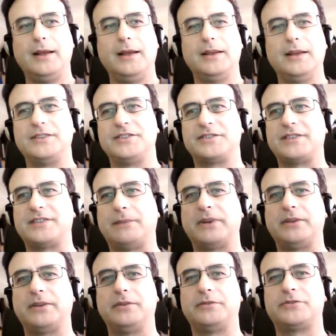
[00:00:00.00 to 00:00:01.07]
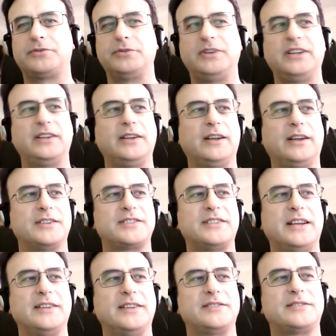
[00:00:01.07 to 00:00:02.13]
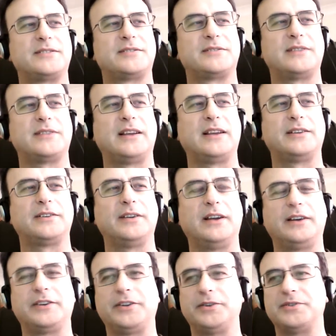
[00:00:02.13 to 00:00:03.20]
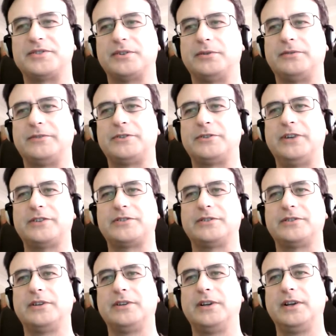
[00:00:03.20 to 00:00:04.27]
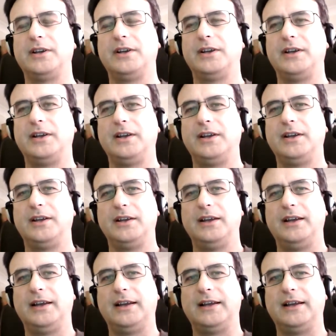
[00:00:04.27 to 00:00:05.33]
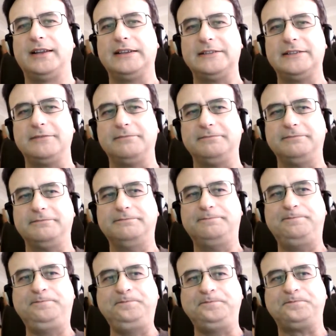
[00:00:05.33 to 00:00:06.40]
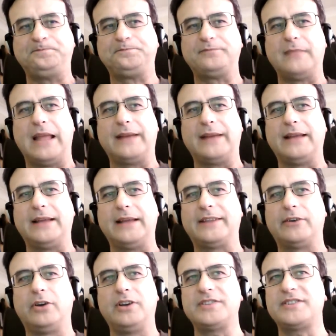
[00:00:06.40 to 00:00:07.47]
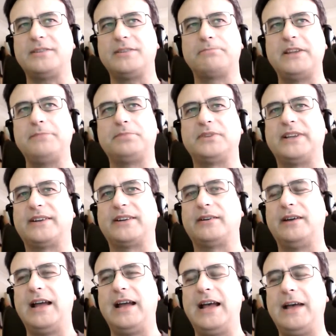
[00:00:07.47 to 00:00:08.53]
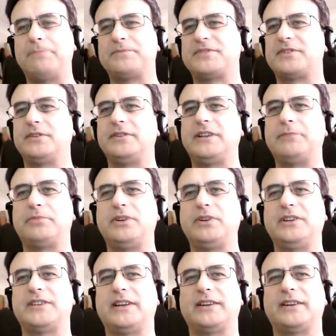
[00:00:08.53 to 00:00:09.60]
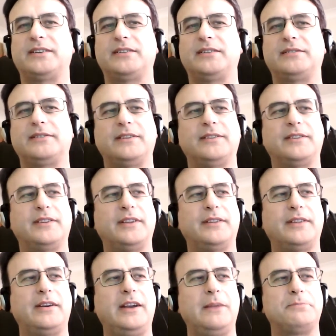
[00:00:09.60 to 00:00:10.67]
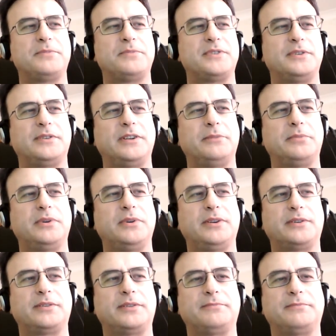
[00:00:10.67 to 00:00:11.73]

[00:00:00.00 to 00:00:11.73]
This is somebody who truly understands how to use the law of attraction. And and there are some people that are absolutely brilliant at it. They're absolutely brilliant.